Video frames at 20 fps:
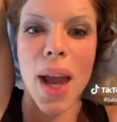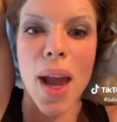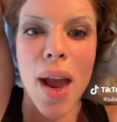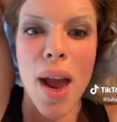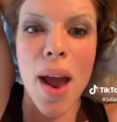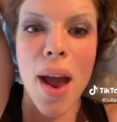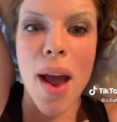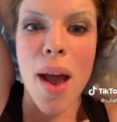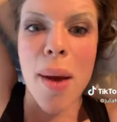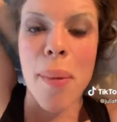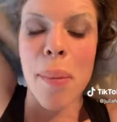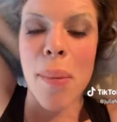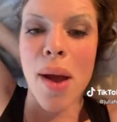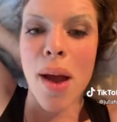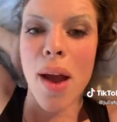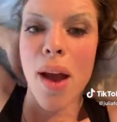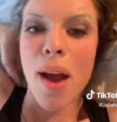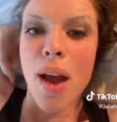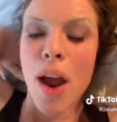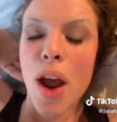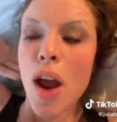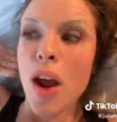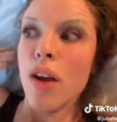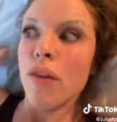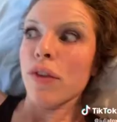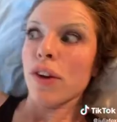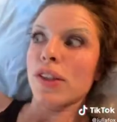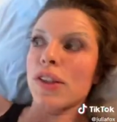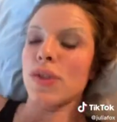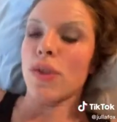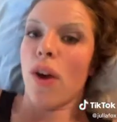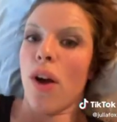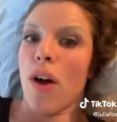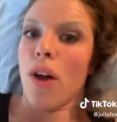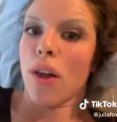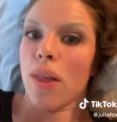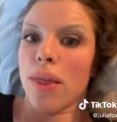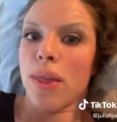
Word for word: Um, first of all, the